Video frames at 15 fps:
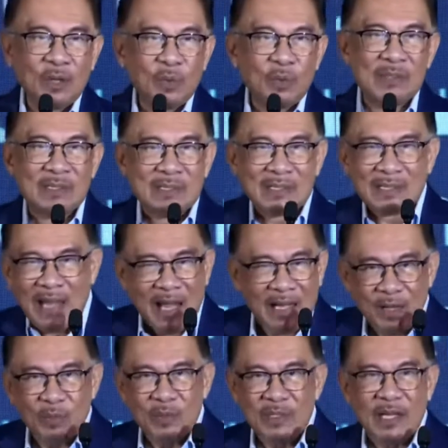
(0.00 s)
We're
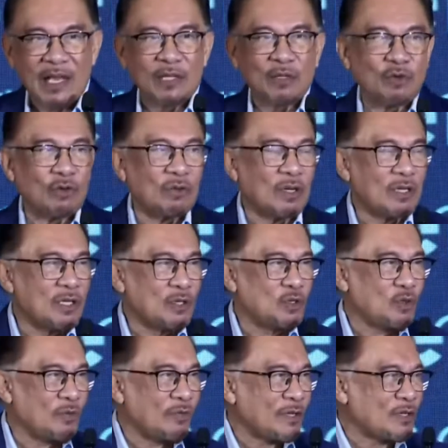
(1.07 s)
stuck with the
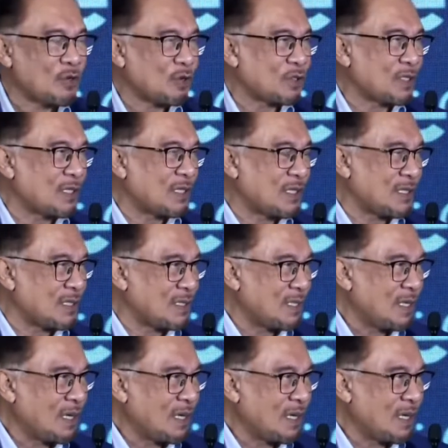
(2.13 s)
issue of atrocities.